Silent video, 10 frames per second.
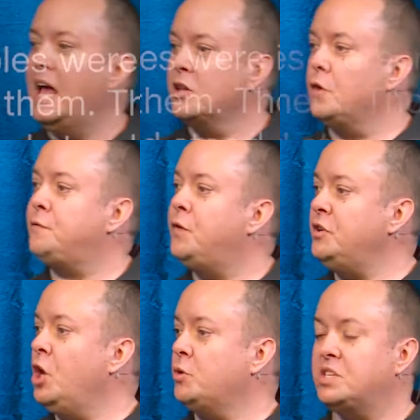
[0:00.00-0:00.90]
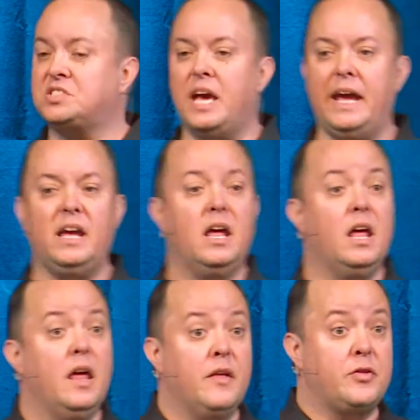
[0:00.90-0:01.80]
a little footnote to say
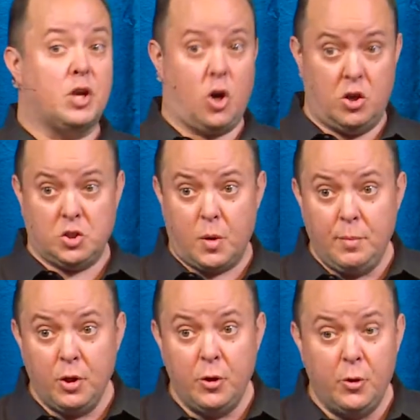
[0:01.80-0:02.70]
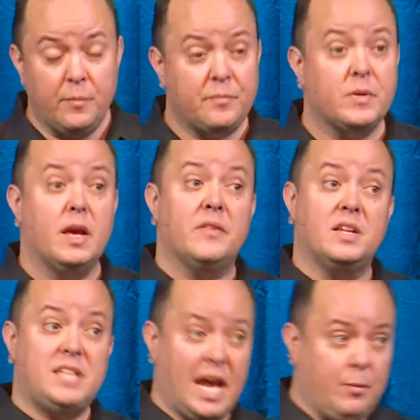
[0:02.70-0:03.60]
the curtains were blue, the
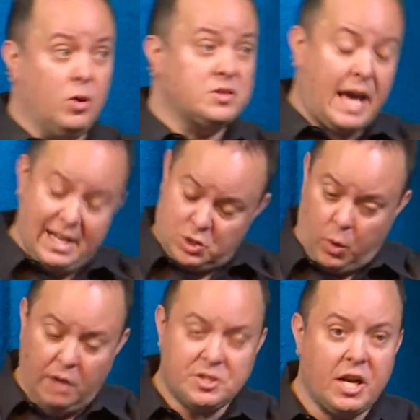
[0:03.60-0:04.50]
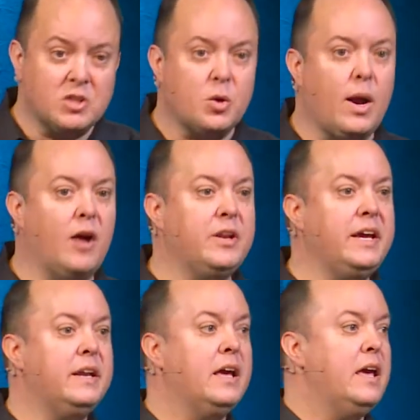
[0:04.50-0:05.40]
tables had 12 chairs around
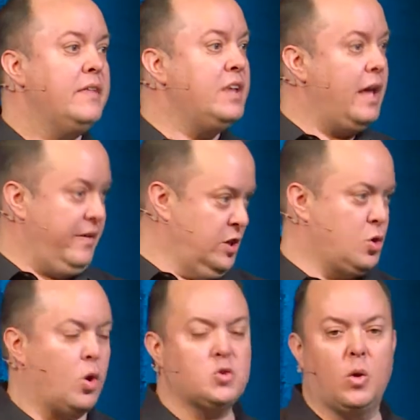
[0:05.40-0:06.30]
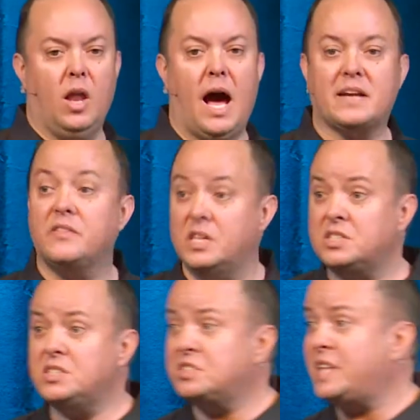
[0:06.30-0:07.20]
it, and the doors were locked. This
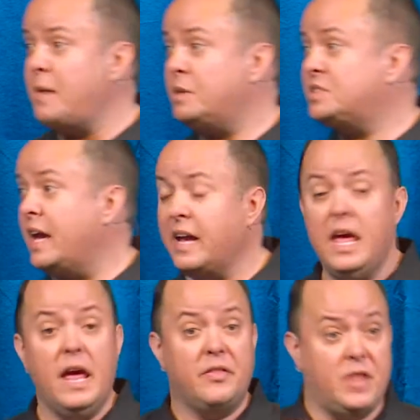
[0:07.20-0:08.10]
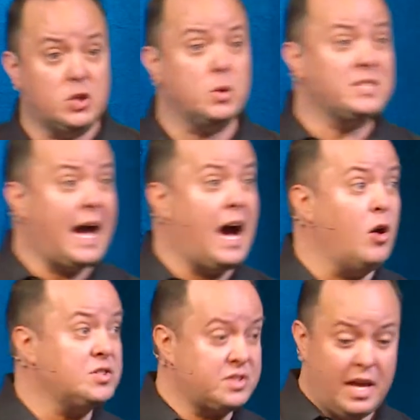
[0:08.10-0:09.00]
is a statement saying this was a
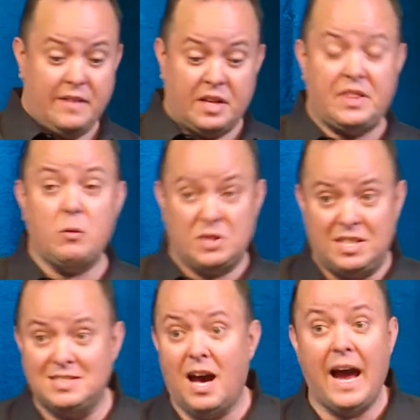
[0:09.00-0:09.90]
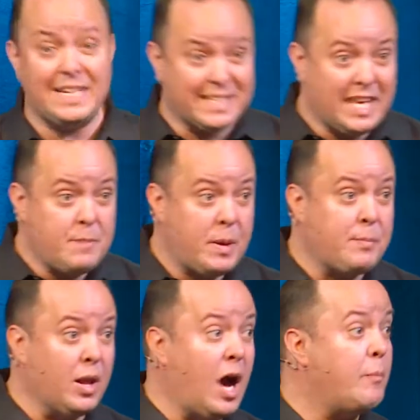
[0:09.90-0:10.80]
house that was designed to keep
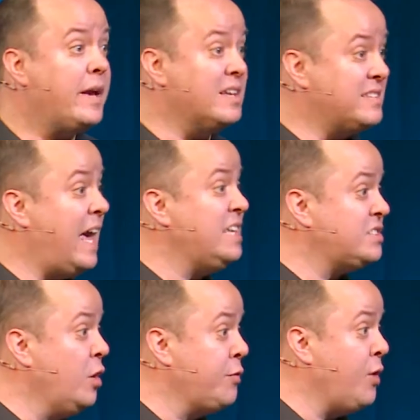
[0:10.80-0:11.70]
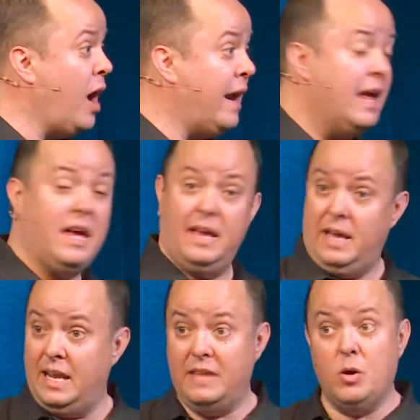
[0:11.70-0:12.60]
people out because they still thought,
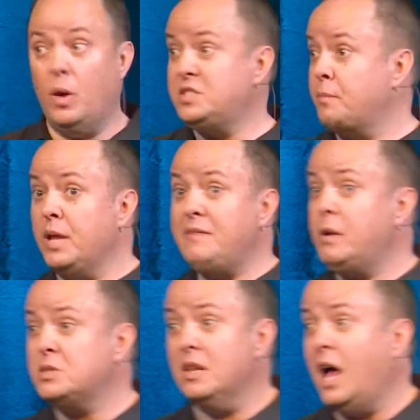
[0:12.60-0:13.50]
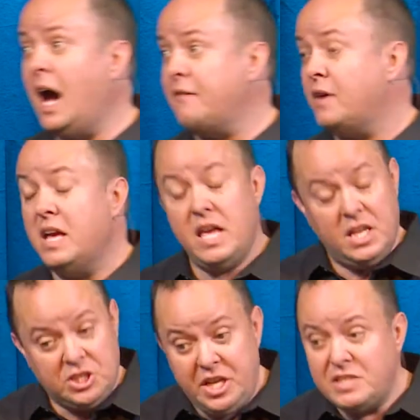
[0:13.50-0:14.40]
and the ones that believed he was alive,
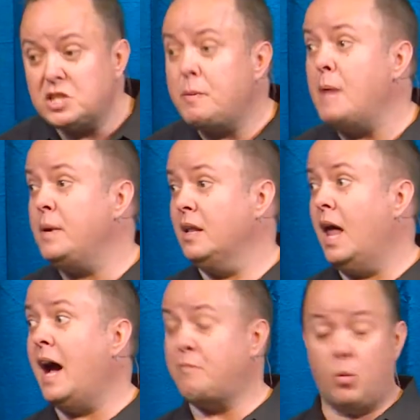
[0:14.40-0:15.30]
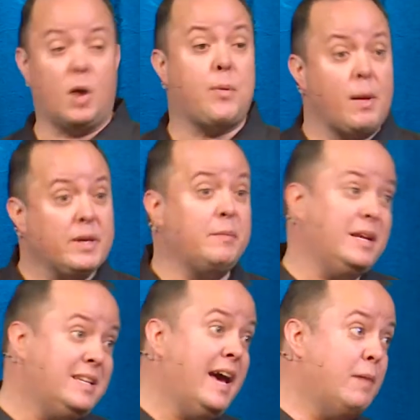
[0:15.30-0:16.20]
Jesus may be alive, but we're probably going to
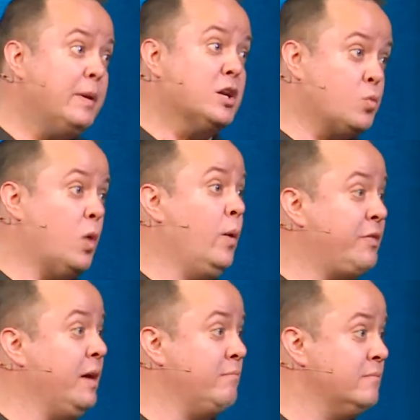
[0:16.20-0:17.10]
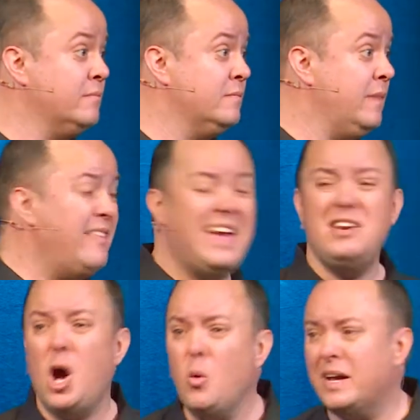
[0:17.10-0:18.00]
be dead because we're with him. And they
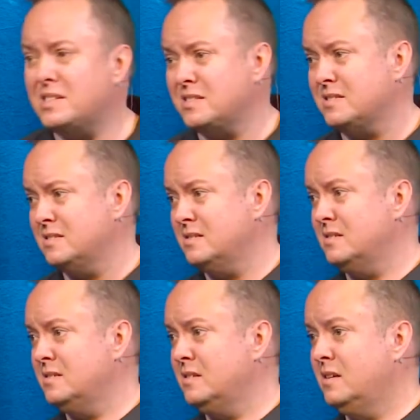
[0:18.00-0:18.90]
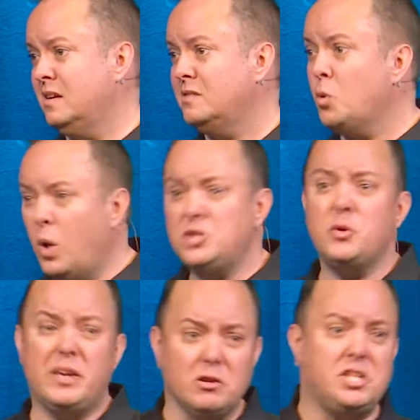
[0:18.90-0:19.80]
know it. The ones who
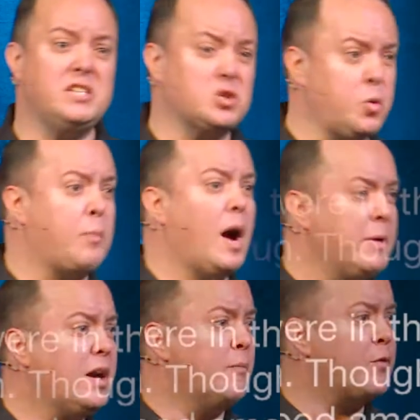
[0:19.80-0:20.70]
killed Jesus will probably come